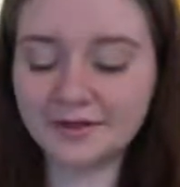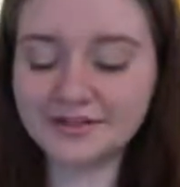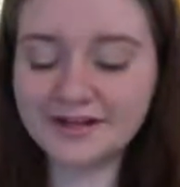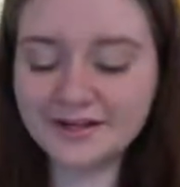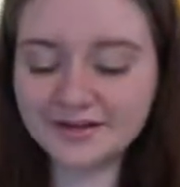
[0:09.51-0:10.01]

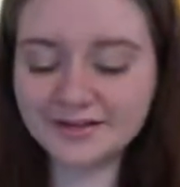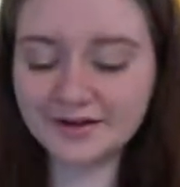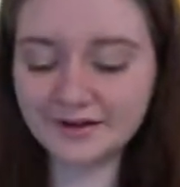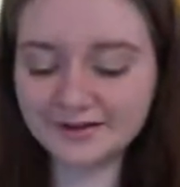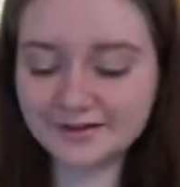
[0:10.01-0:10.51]
she has this
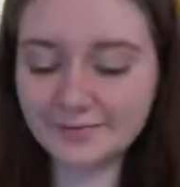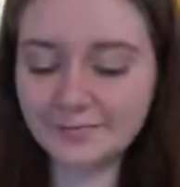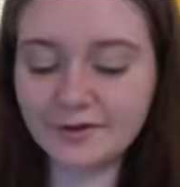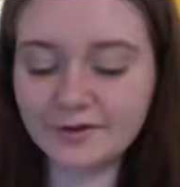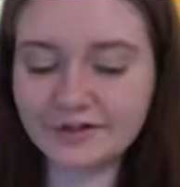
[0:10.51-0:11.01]
awesome
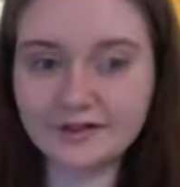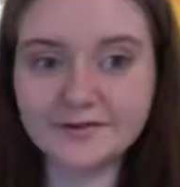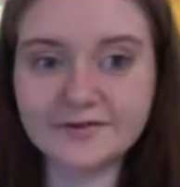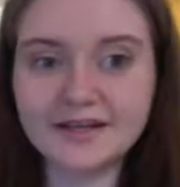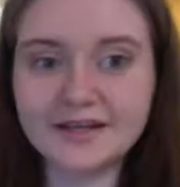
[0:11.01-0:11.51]
ability of
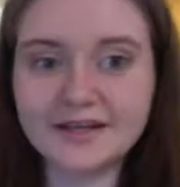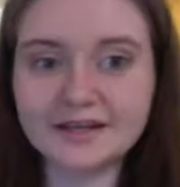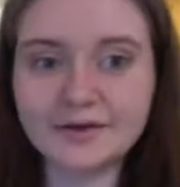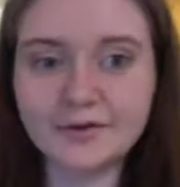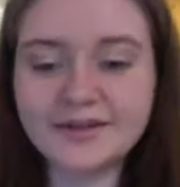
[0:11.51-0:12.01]
taking the
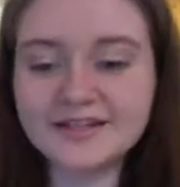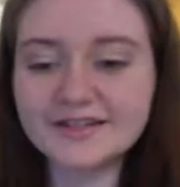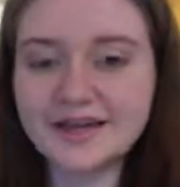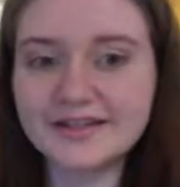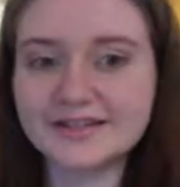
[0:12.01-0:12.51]
crazy
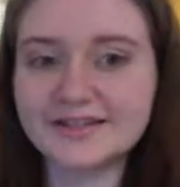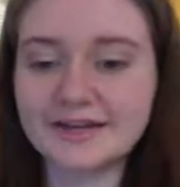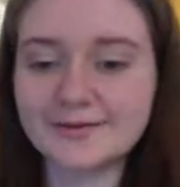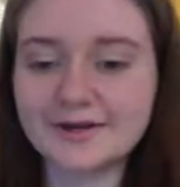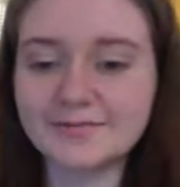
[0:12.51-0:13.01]
things that
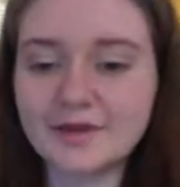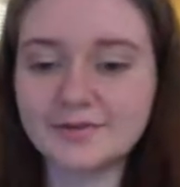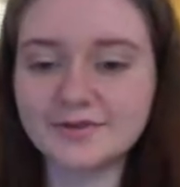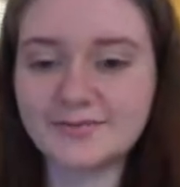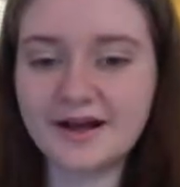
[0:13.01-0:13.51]
come out of
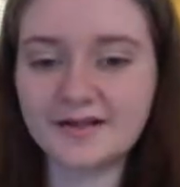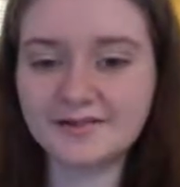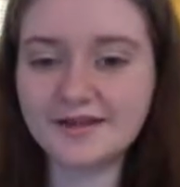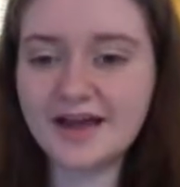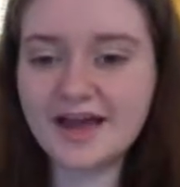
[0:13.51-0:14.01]
people's mouths